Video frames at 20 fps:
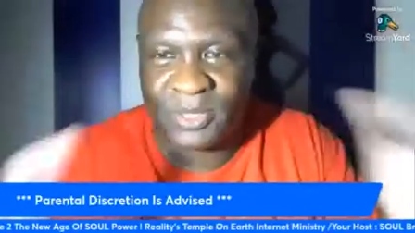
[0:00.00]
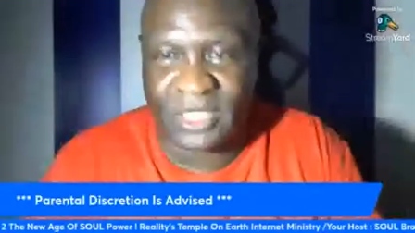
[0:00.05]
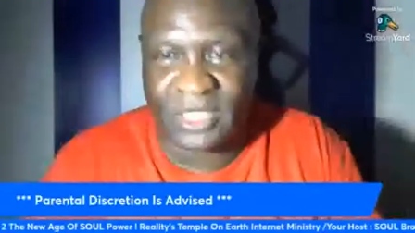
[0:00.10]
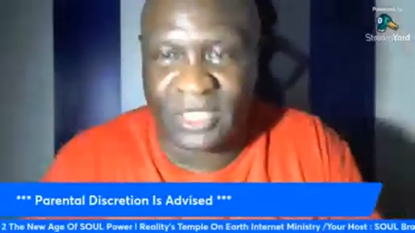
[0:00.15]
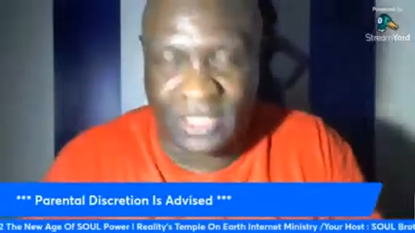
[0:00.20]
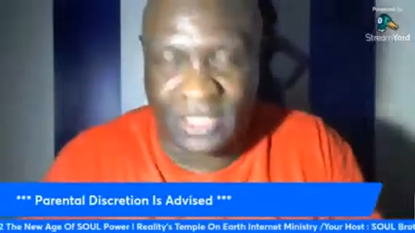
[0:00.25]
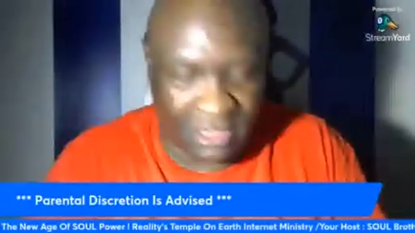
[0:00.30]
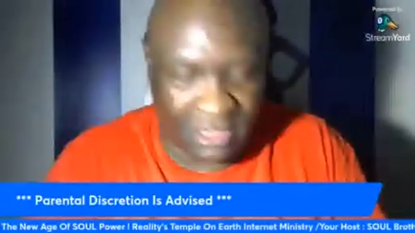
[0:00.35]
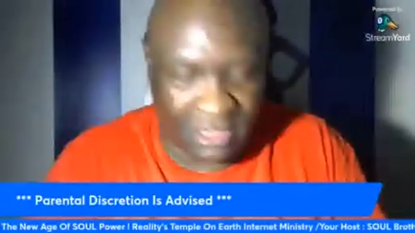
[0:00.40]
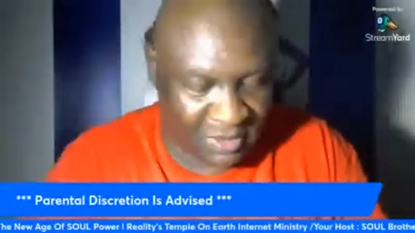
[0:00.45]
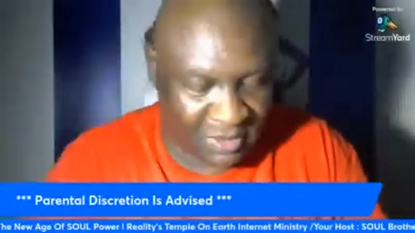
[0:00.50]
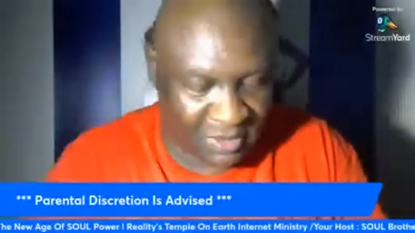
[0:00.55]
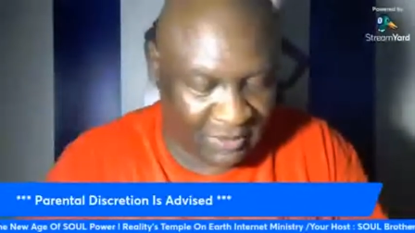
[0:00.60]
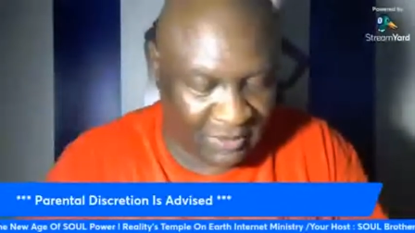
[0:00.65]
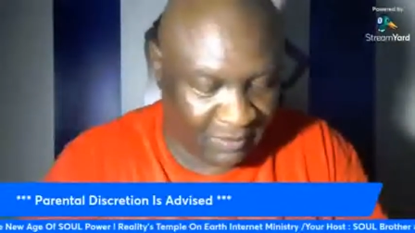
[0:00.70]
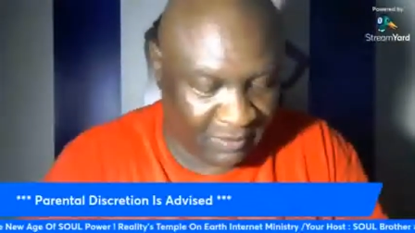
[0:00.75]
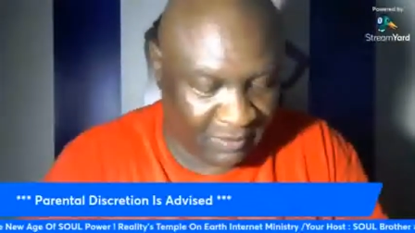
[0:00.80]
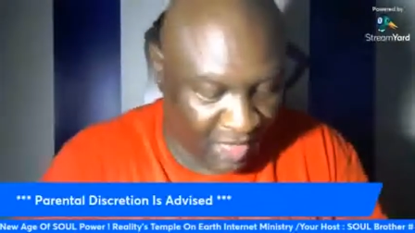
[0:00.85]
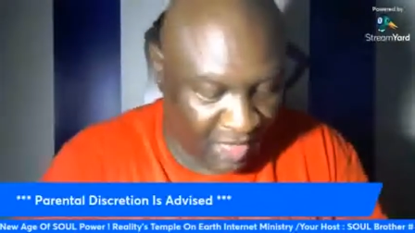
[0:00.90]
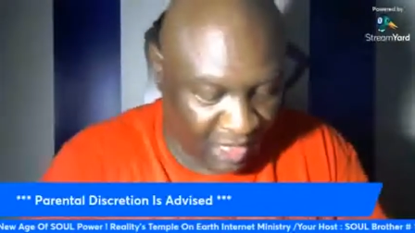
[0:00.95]
please tell me,
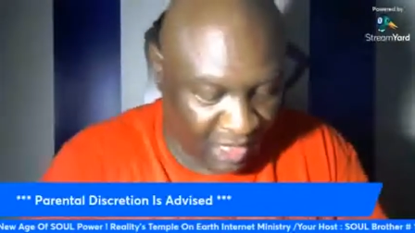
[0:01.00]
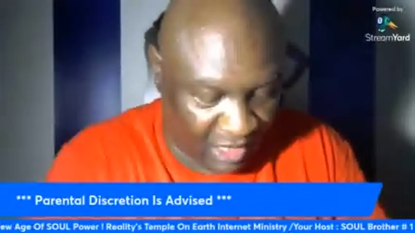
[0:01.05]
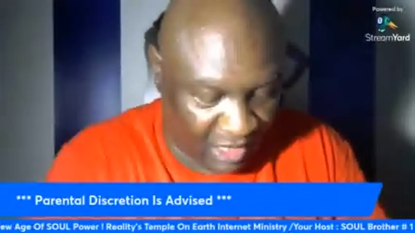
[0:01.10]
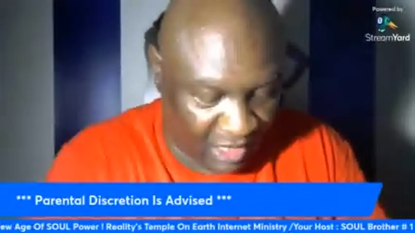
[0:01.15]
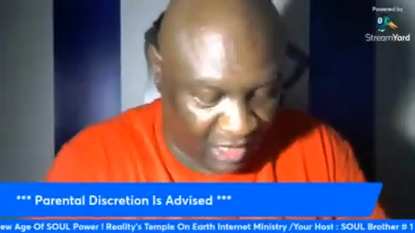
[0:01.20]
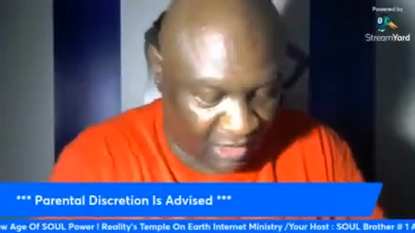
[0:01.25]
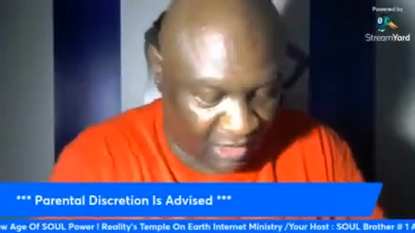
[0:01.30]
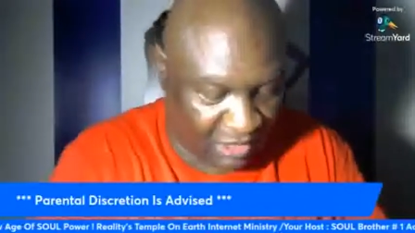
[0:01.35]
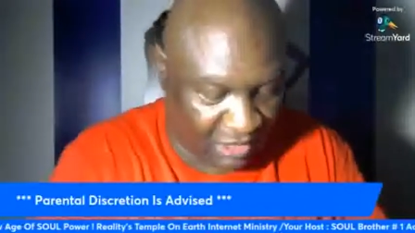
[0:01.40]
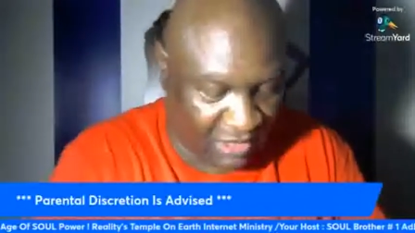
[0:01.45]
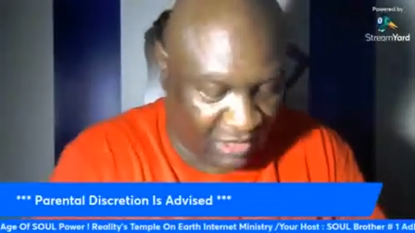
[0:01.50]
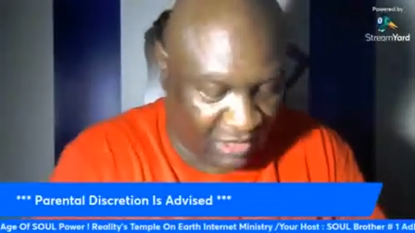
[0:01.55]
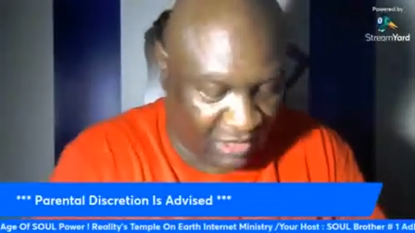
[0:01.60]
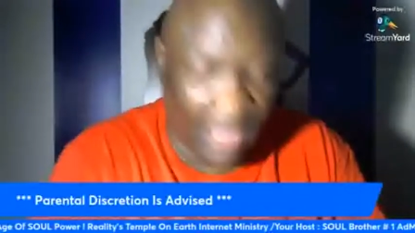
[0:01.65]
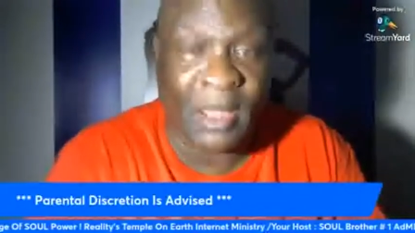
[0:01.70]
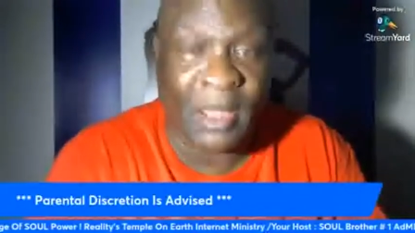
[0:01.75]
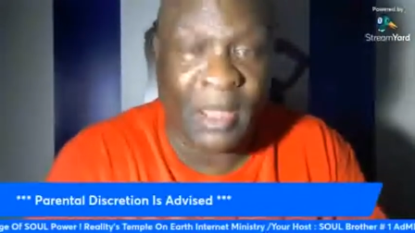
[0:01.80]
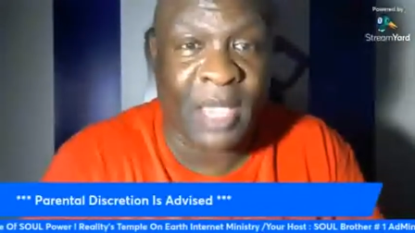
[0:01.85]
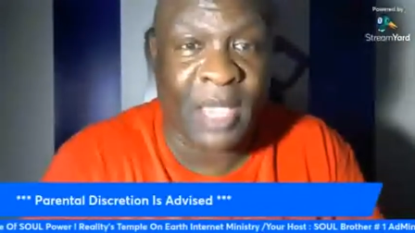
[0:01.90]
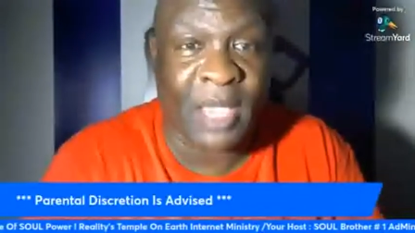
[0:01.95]
because
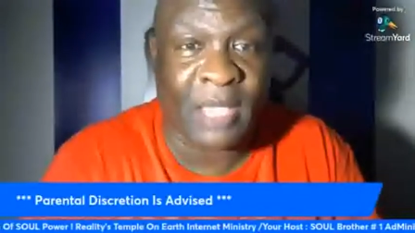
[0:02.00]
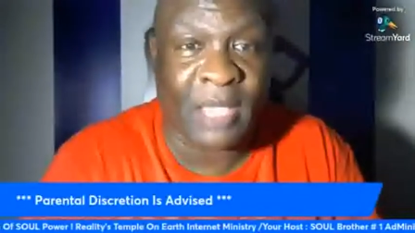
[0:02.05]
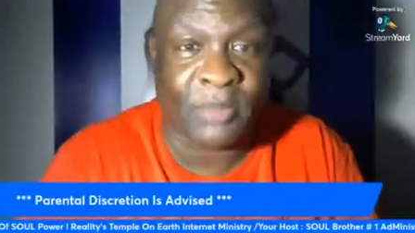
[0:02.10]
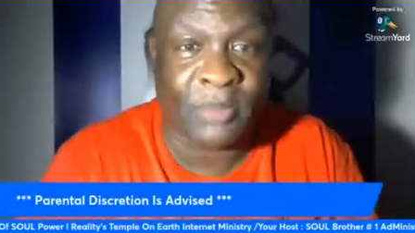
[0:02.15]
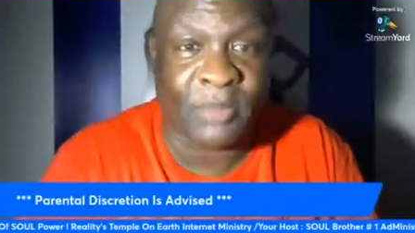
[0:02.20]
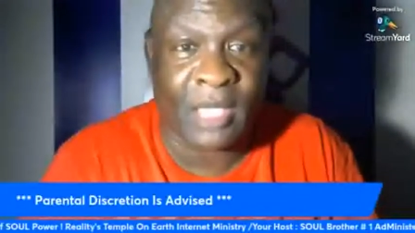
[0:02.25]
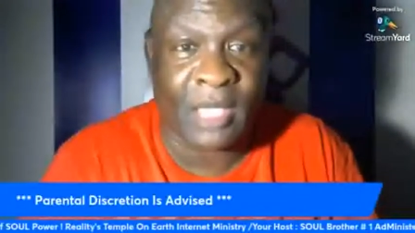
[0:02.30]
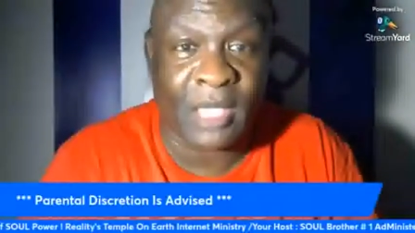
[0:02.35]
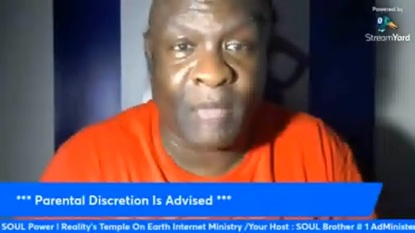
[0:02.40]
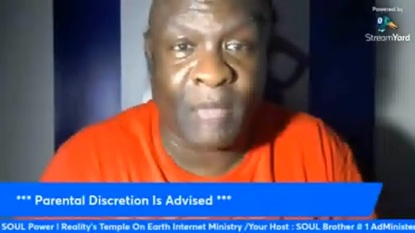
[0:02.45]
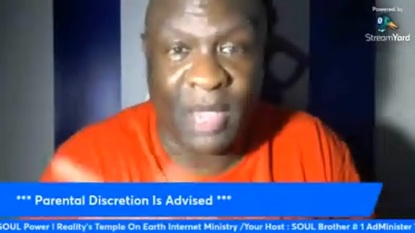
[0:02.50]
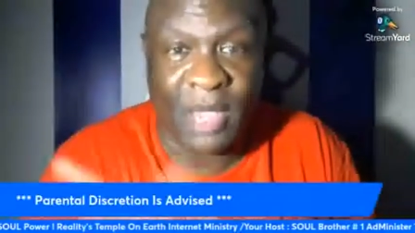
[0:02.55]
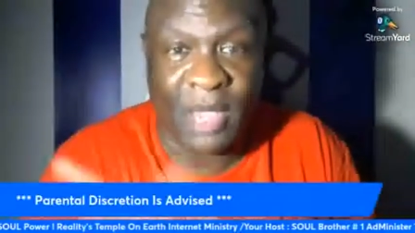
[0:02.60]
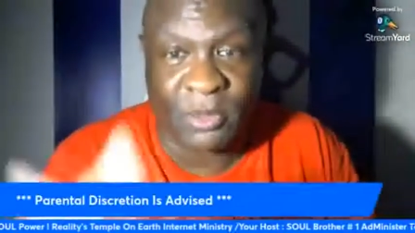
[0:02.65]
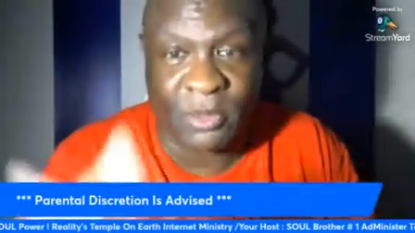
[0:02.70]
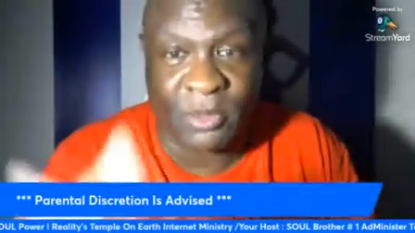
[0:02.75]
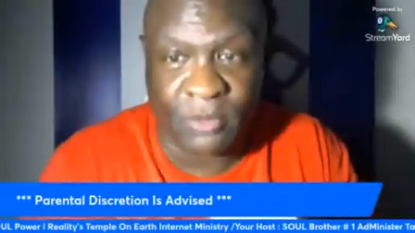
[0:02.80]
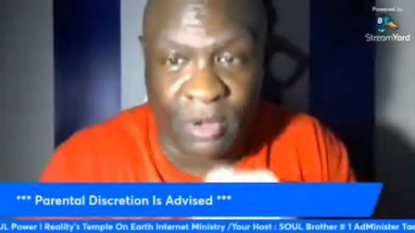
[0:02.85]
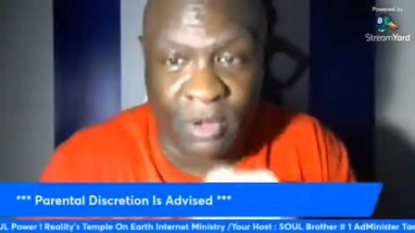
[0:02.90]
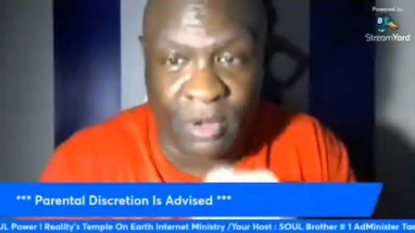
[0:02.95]
I, I, might be I
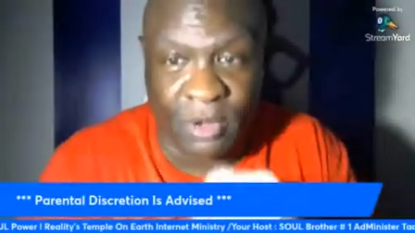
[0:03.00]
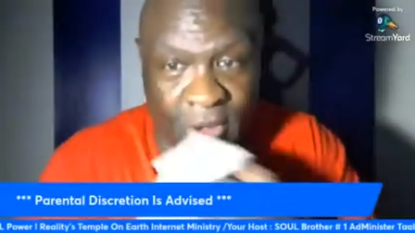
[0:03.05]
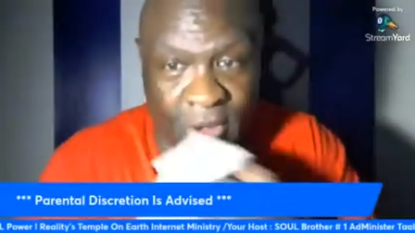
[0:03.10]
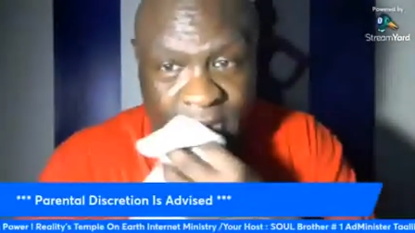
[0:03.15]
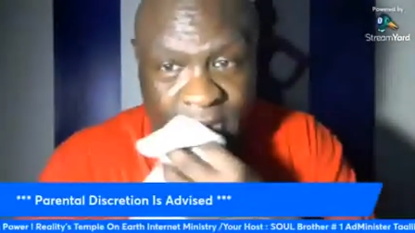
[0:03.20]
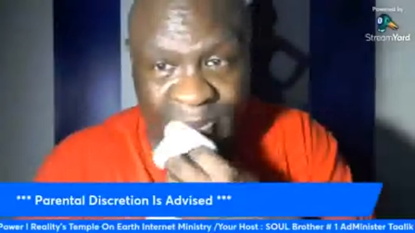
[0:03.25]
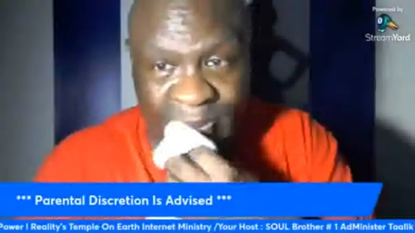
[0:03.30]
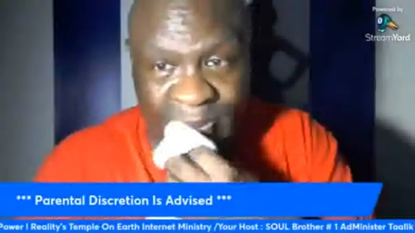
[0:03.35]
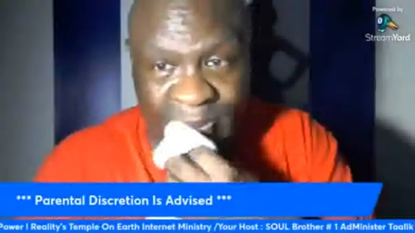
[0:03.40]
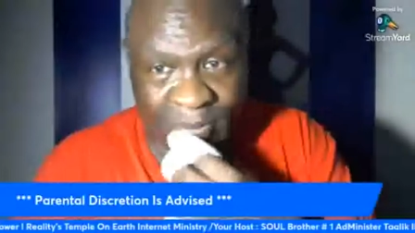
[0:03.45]
might be wrong.